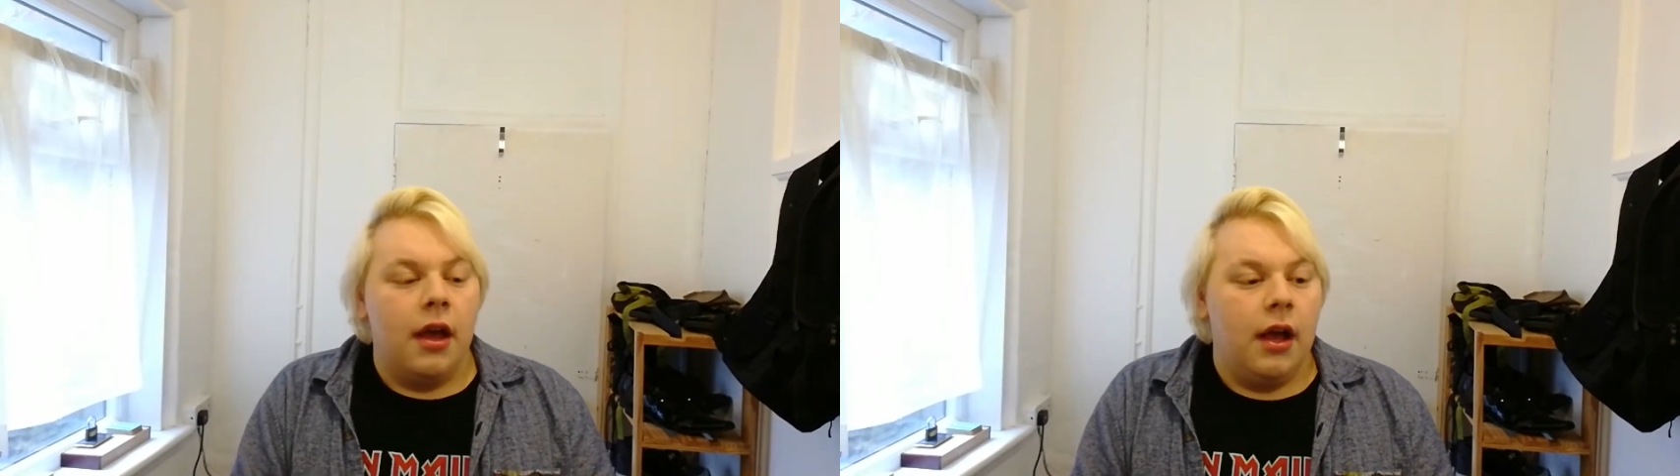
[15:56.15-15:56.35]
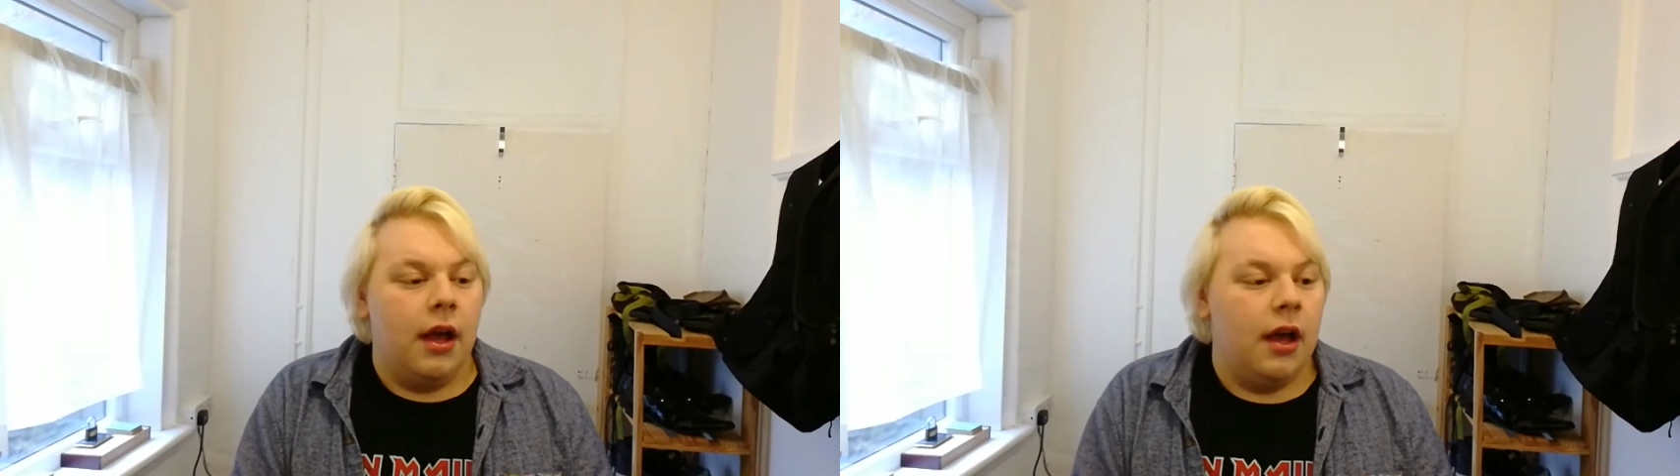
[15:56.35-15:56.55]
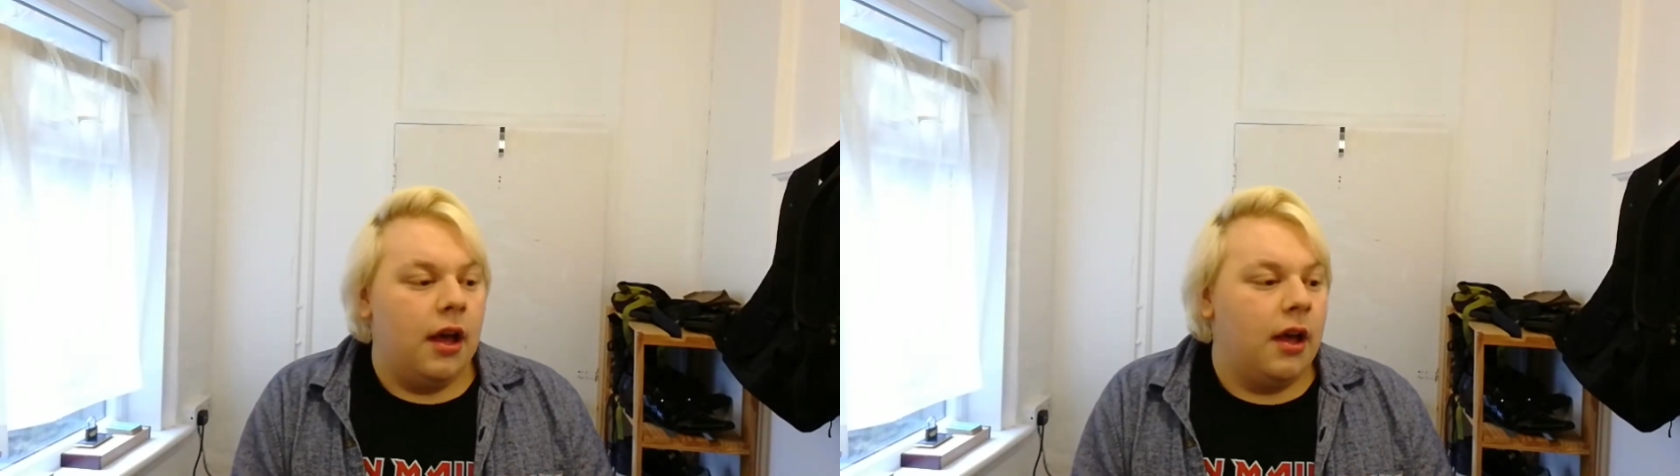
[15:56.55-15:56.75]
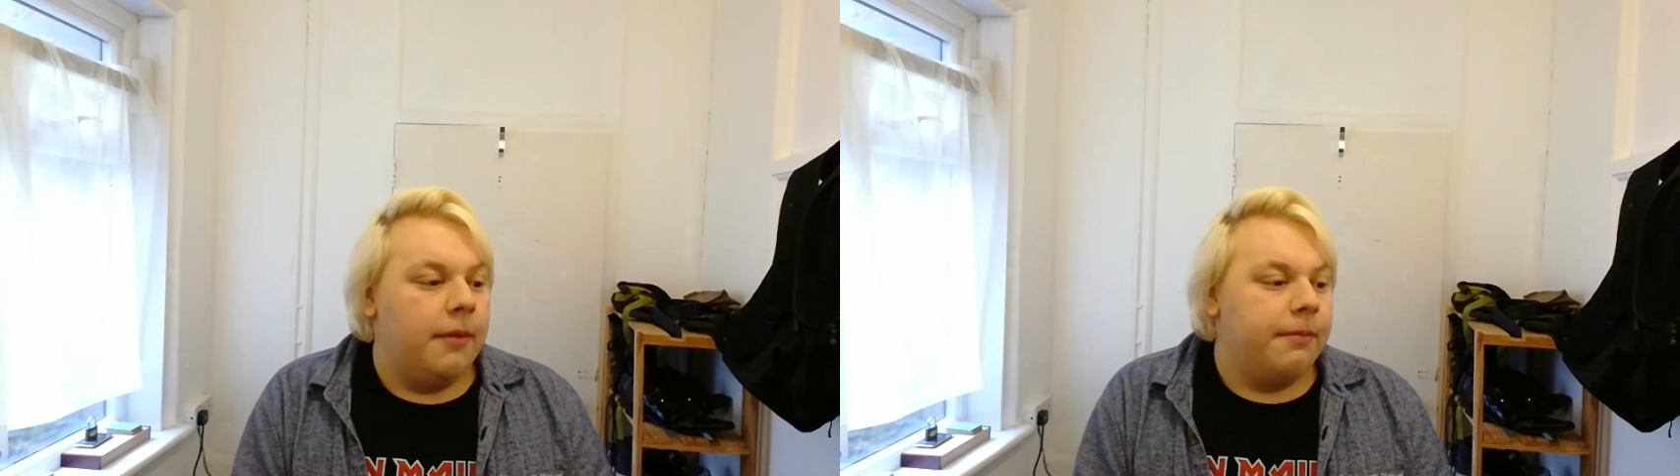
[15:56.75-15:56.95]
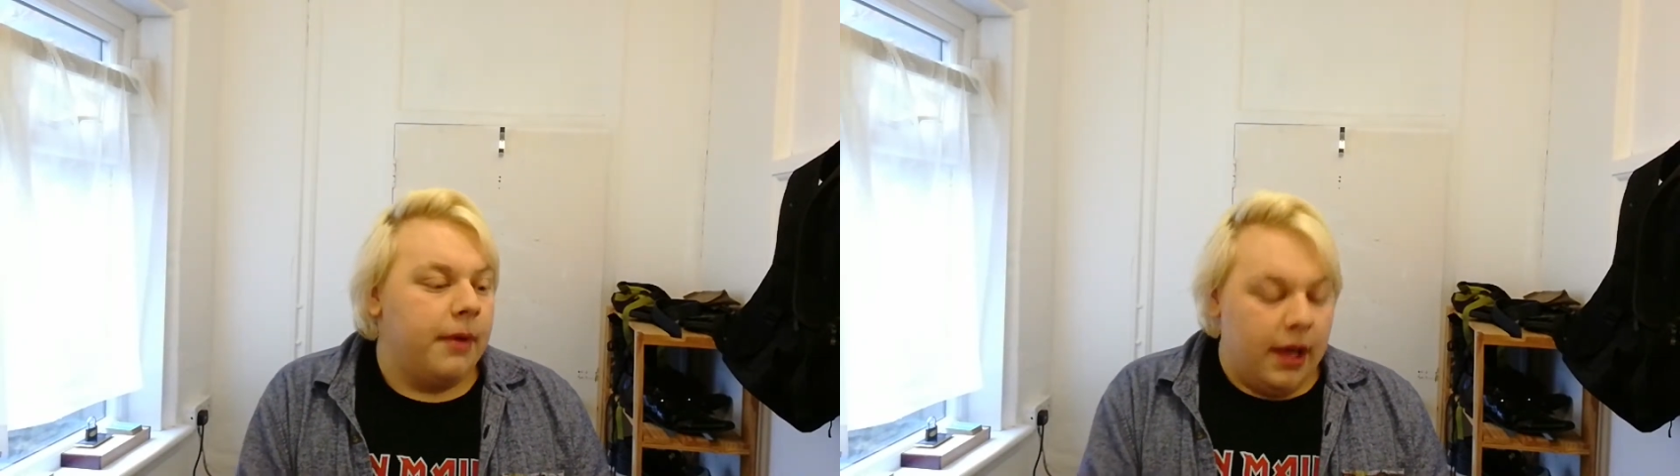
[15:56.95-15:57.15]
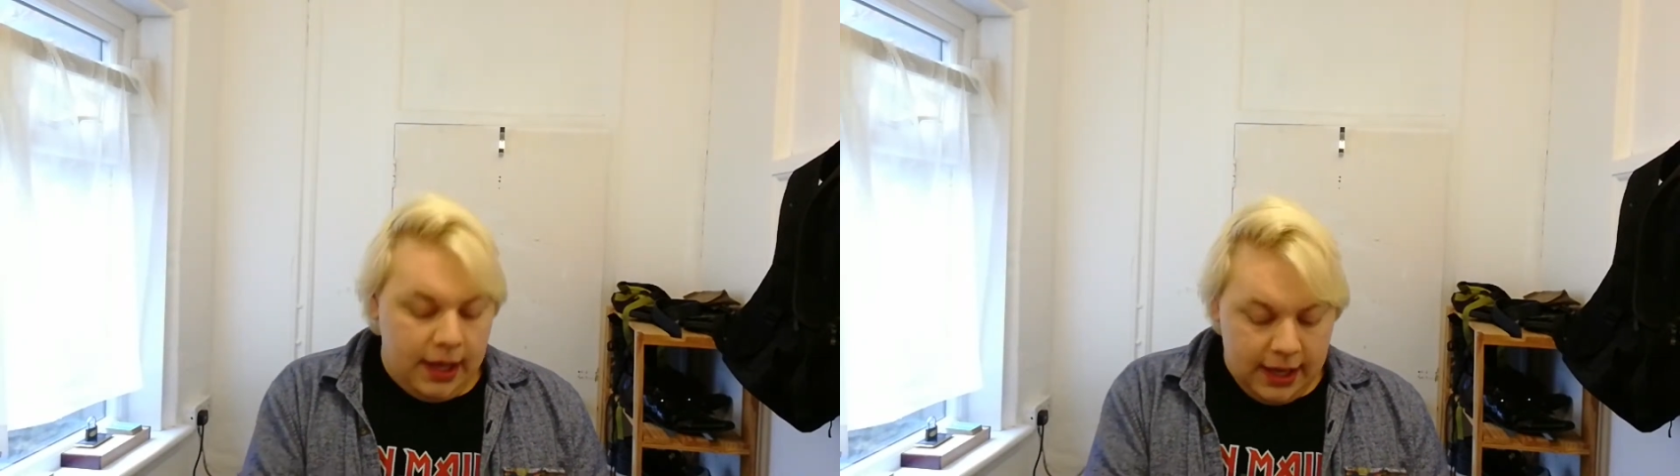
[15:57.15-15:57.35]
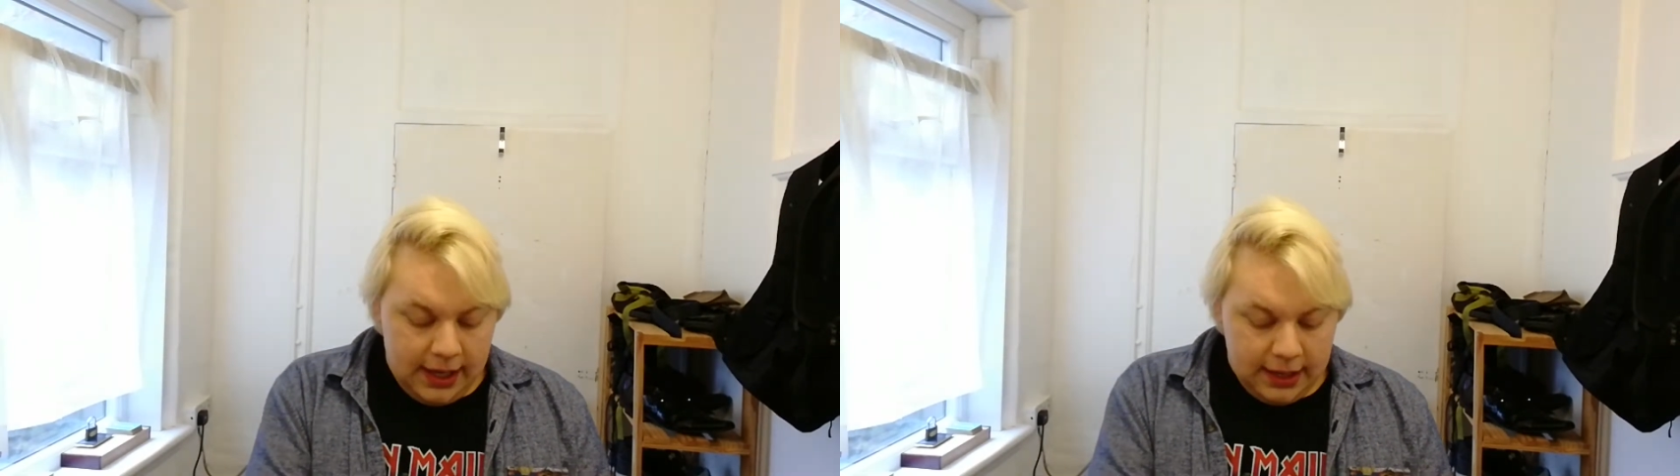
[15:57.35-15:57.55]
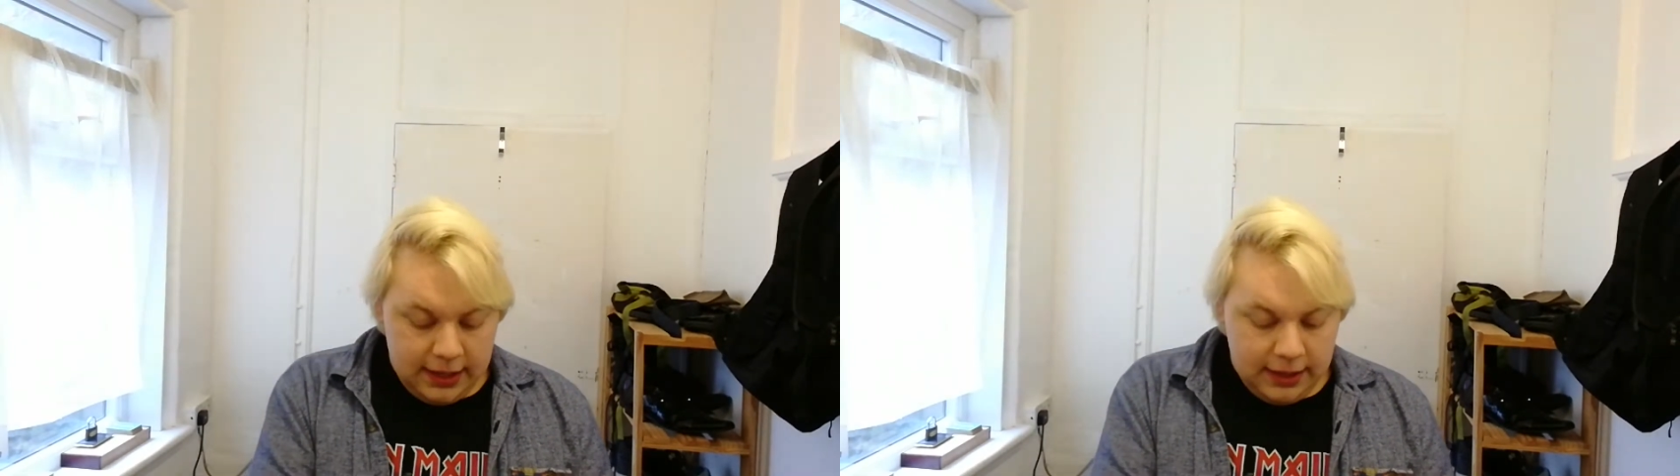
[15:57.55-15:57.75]

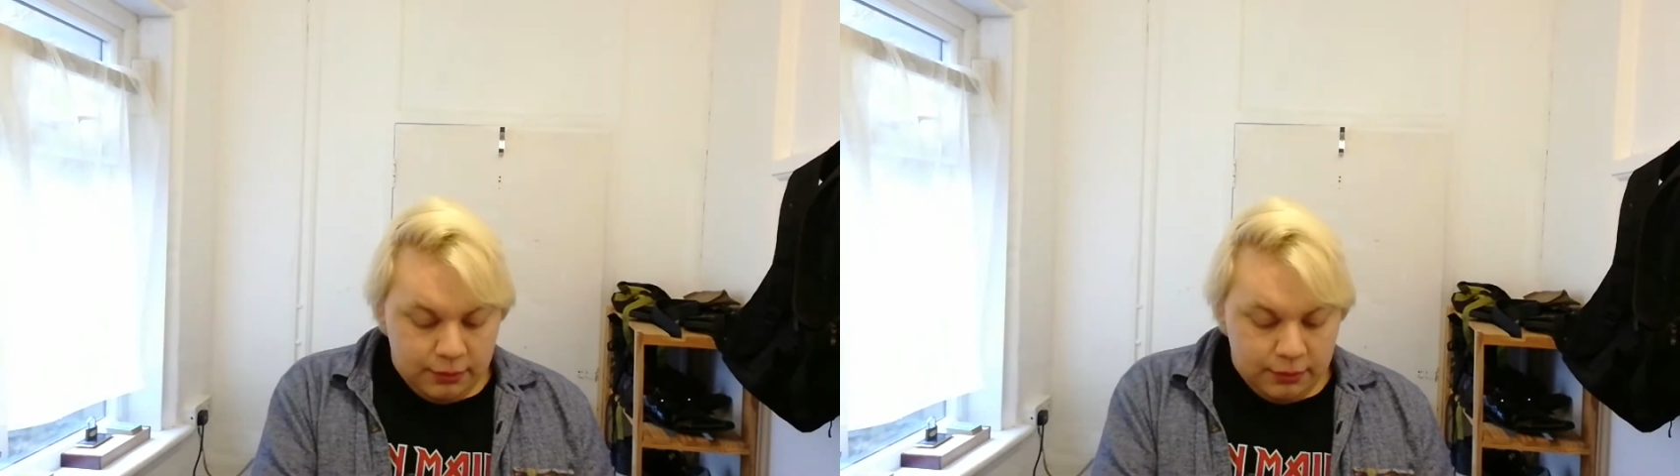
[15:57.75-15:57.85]
and it